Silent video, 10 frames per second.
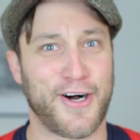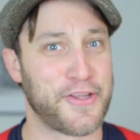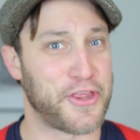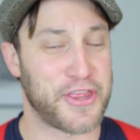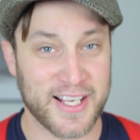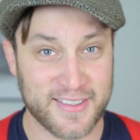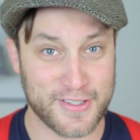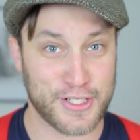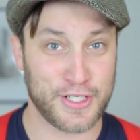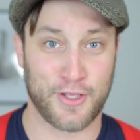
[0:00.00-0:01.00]
all the things
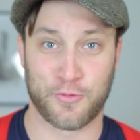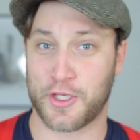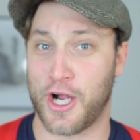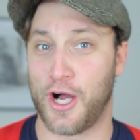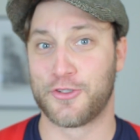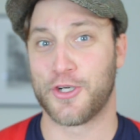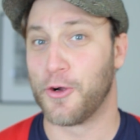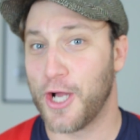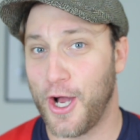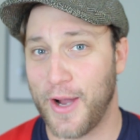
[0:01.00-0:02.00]
that she does with Khal
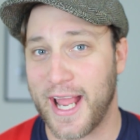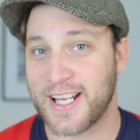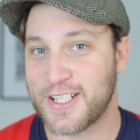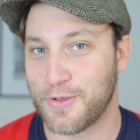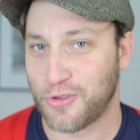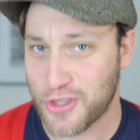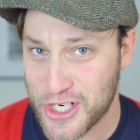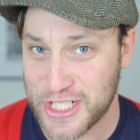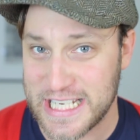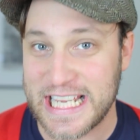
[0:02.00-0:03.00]
Drogo and she was
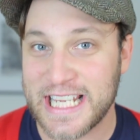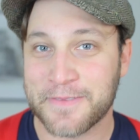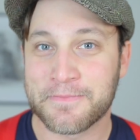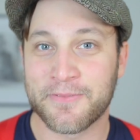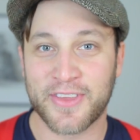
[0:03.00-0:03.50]
13,